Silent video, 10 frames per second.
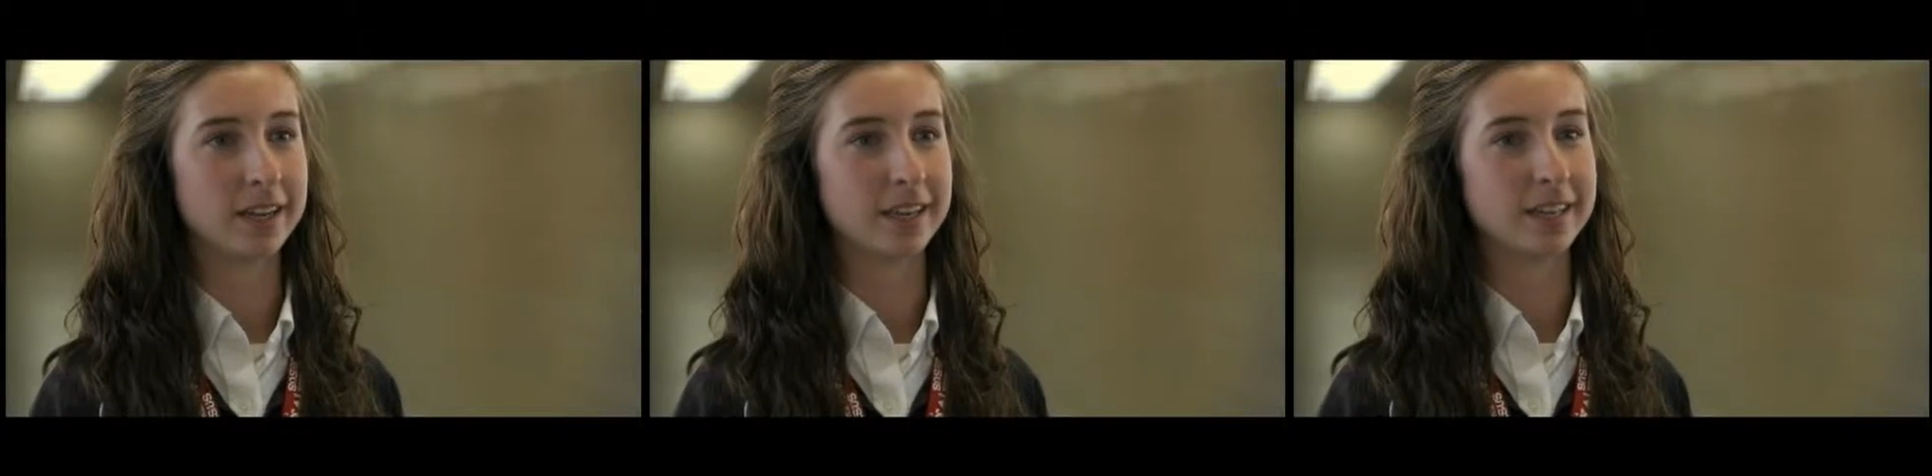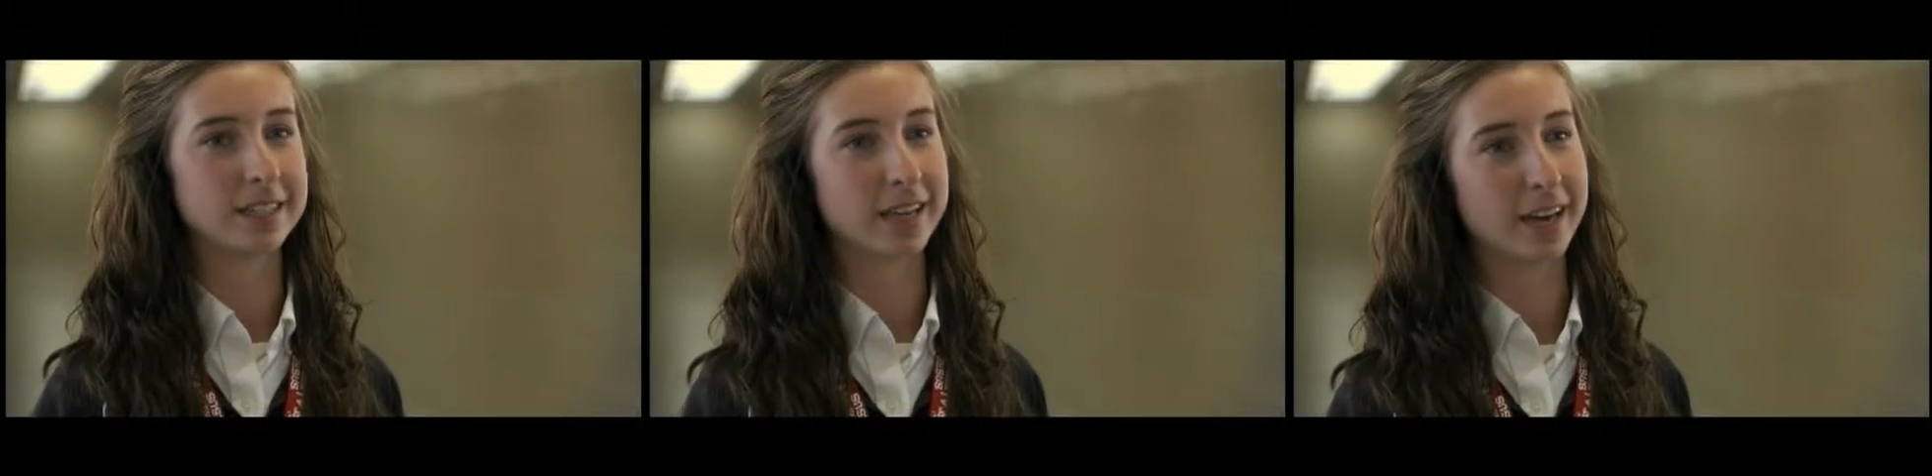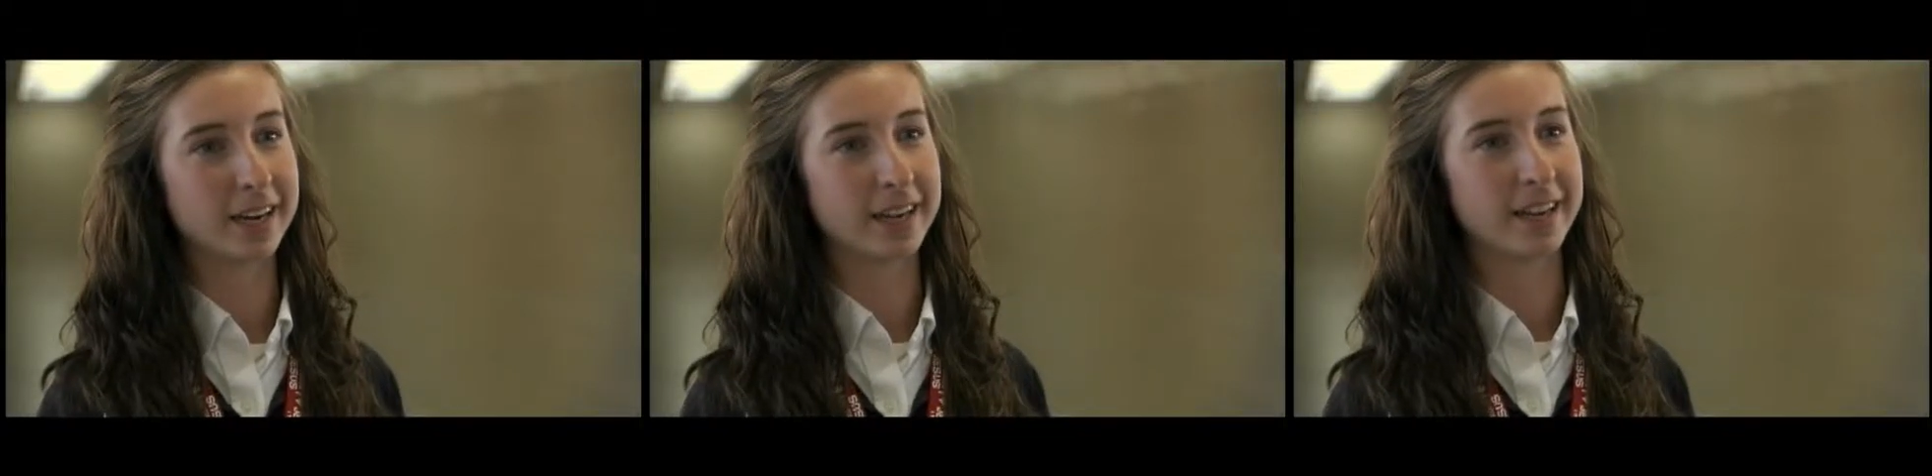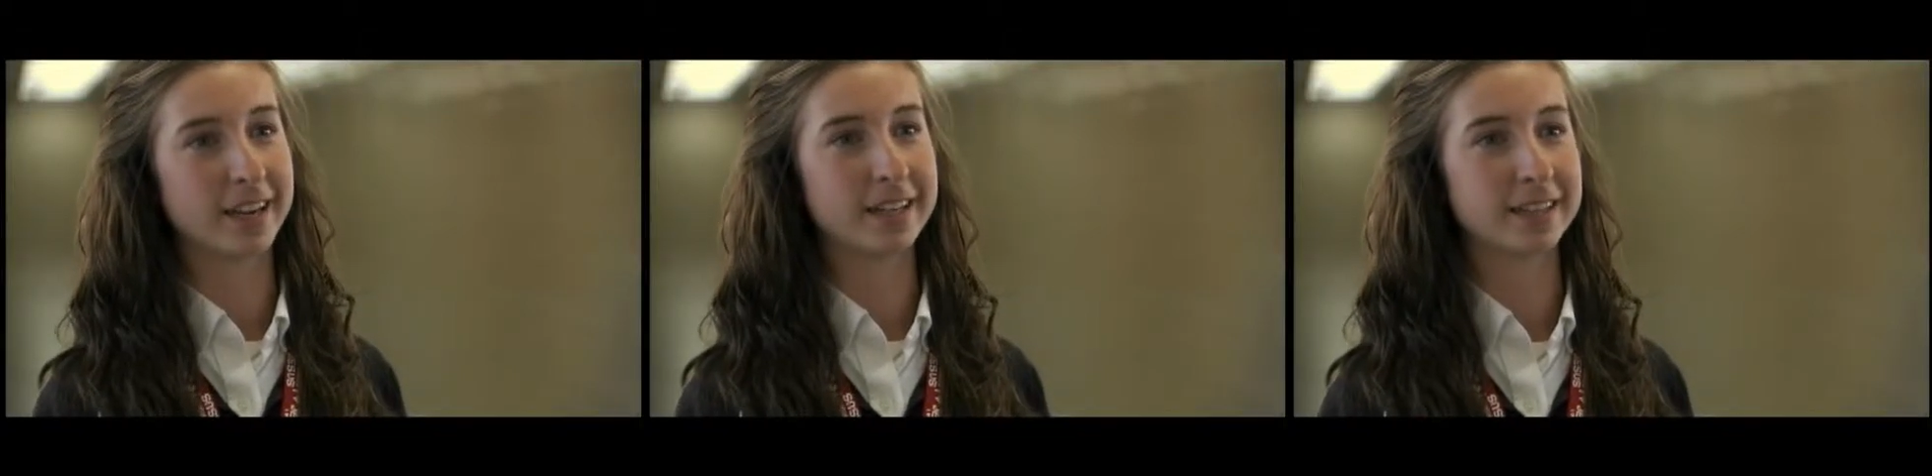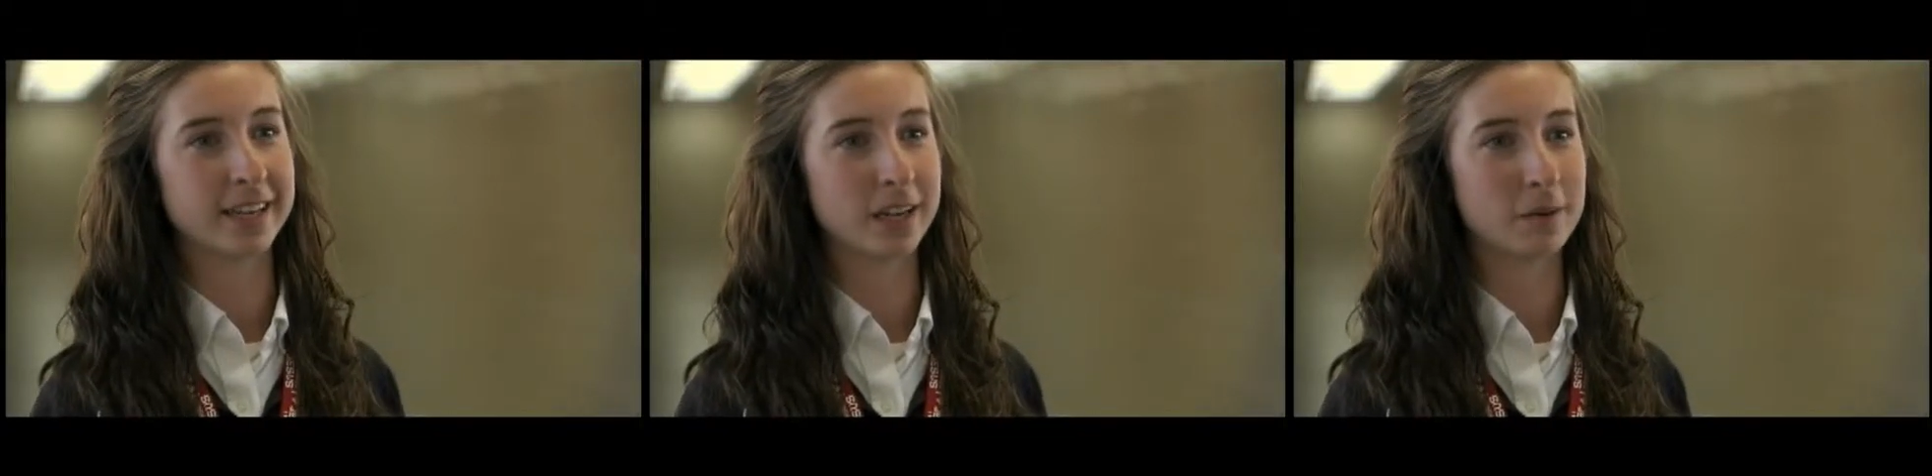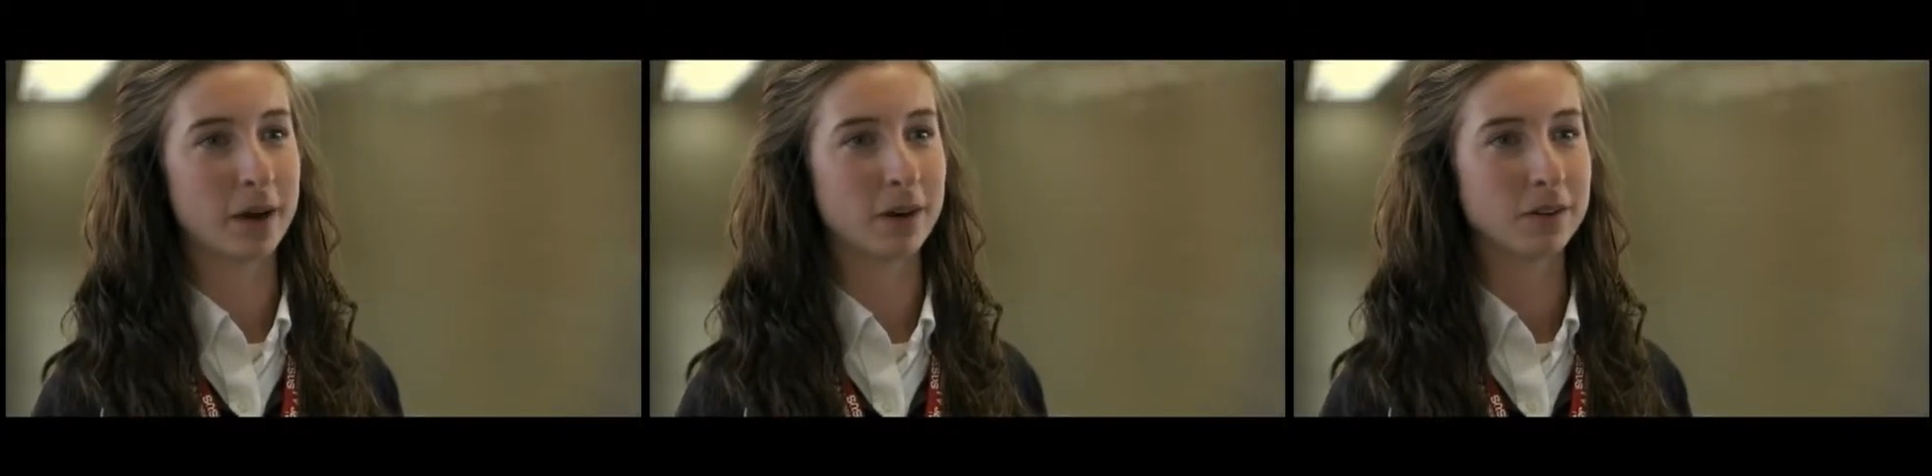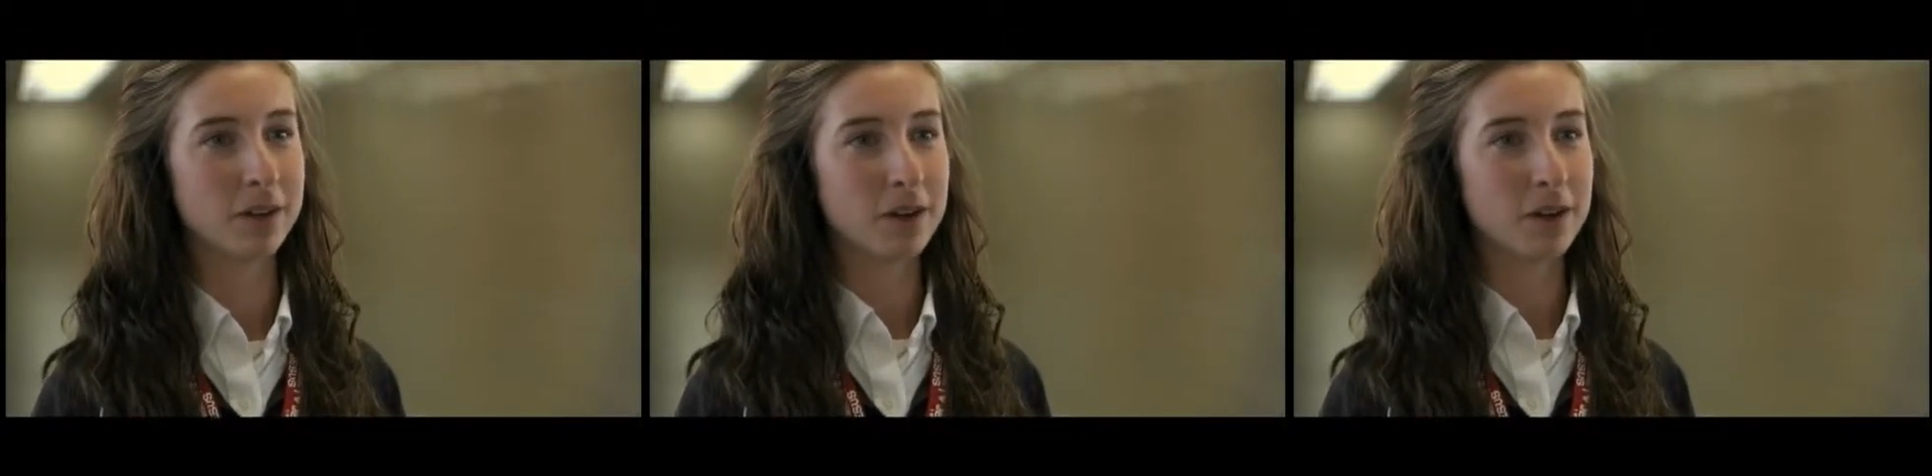and excited and thinking about